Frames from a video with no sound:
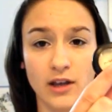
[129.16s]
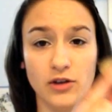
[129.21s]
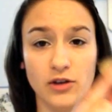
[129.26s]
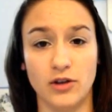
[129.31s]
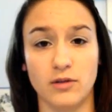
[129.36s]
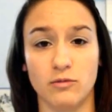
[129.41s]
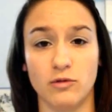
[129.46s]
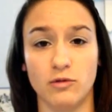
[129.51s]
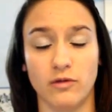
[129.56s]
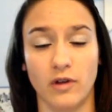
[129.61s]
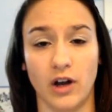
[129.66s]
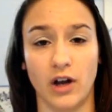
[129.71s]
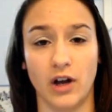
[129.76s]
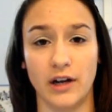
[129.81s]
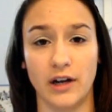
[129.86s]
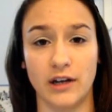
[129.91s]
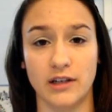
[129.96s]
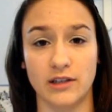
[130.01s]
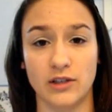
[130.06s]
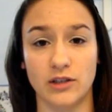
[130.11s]
you can move
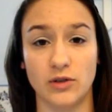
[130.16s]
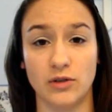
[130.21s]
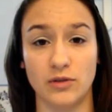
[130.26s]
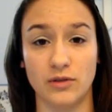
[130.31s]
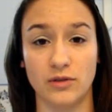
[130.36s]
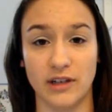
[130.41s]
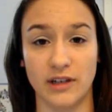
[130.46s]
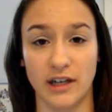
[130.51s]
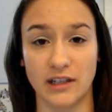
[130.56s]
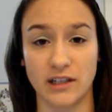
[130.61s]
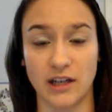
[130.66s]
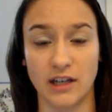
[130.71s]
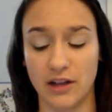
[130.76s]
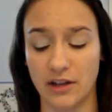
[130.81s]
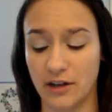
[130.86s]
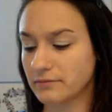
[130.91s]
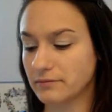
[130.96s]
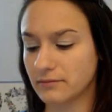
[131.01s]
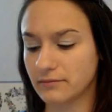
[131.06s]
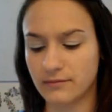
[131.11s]
on to the next
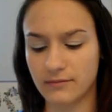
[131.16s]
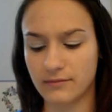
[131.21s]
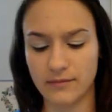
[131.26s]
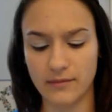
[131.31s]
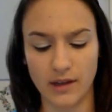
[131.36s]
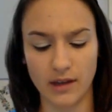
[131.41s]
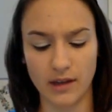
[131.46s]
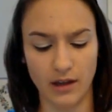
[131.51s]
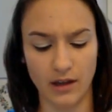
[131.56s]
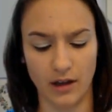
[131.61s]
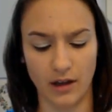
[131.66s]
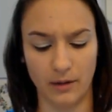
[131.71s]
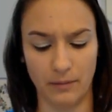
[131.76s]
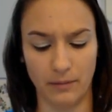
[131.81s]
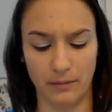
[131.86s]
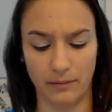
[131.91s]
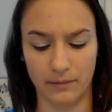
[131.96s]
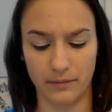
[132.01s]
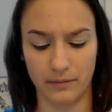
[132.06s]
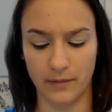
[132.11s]
color.
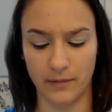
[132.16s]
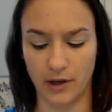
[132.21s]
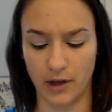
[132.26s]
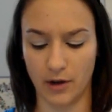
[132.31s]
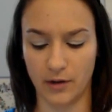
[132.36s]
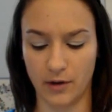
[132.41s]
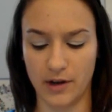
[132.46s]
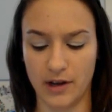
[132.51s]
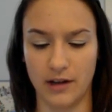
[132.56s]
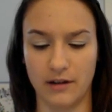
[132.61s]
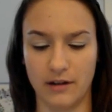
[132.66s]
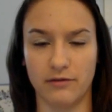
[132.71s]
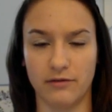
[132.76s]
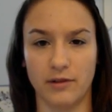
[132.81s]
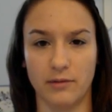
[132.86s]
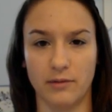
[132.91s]
Going in